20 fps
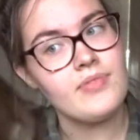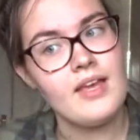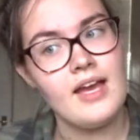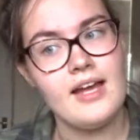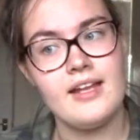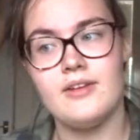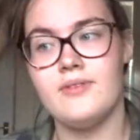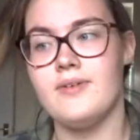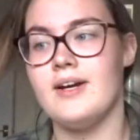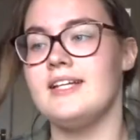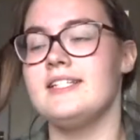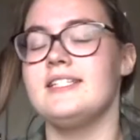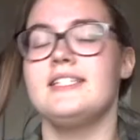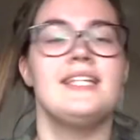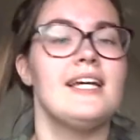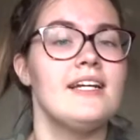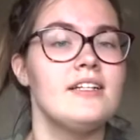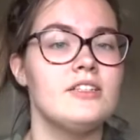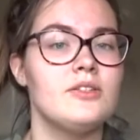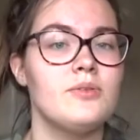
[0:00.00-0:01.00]
Anyways,
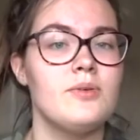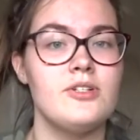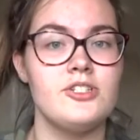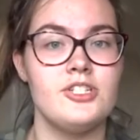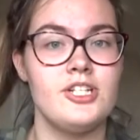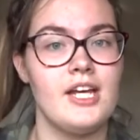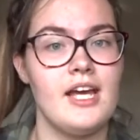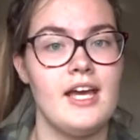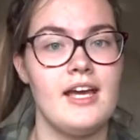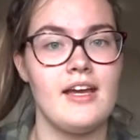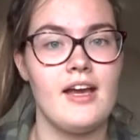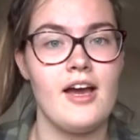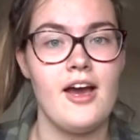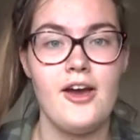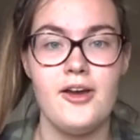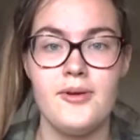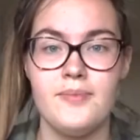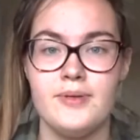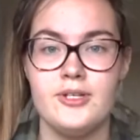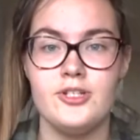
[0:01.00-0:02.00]
thanks for watching. I
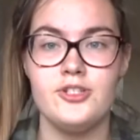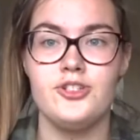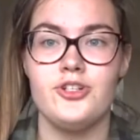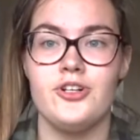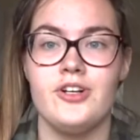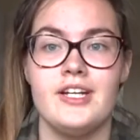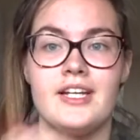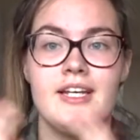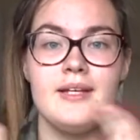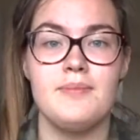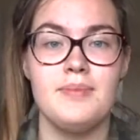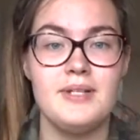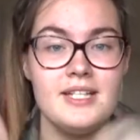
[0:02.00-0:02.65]
hope you enjoyed it.